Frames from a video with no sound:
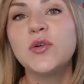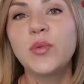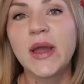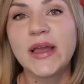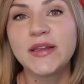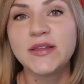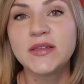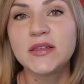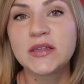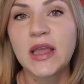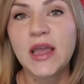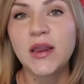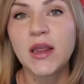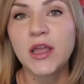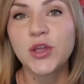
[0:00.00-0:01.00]
is a way to
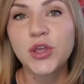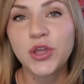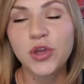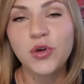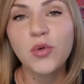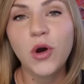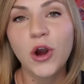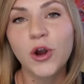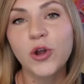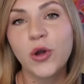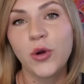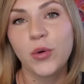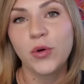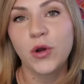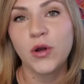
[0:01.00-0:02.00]
scan a QR
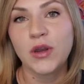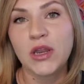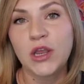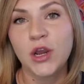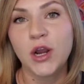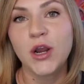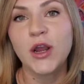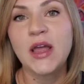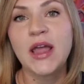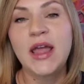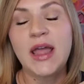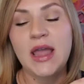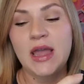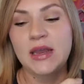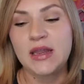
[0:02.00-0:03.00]
code on here
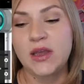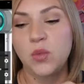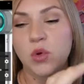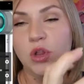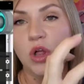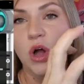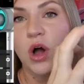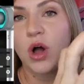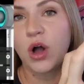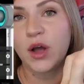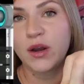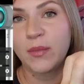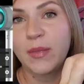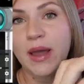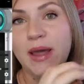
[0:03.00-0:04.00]
and it will
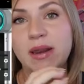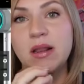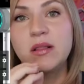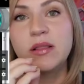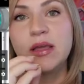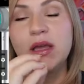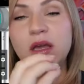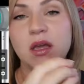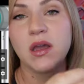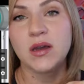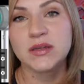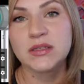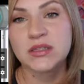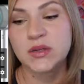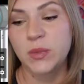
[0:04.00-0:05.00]
automatically
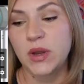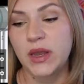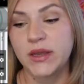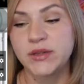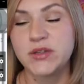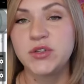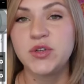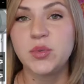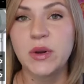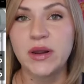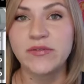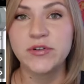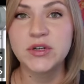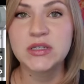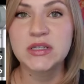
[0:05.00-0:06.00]
customize to
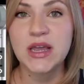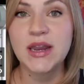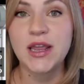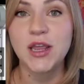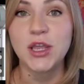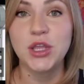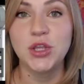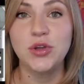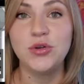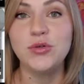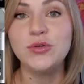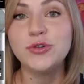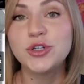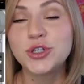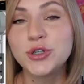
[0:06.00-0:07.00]
whatever setting
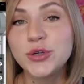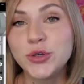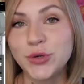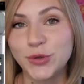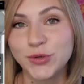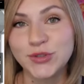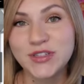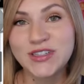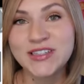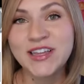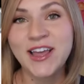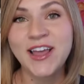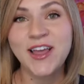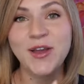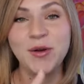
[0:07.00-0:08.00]
you
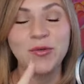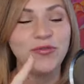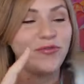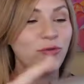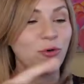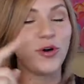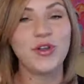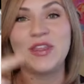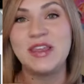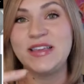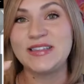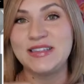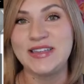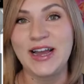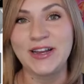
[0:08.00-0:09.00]
choose for
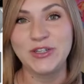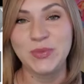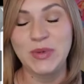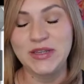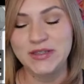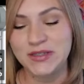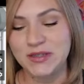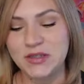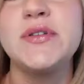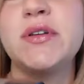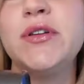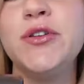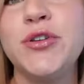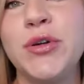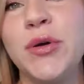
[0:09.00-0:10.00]
these attachments. I'm
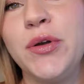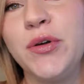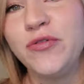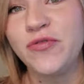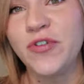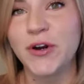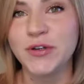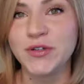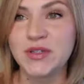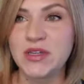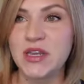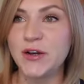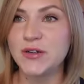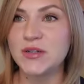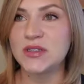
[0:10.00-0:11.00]
just going to show you
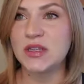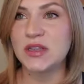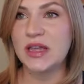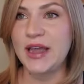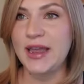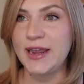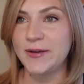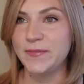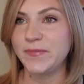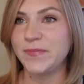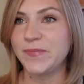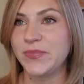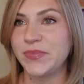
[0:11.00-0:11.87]
first. Here's the light. Make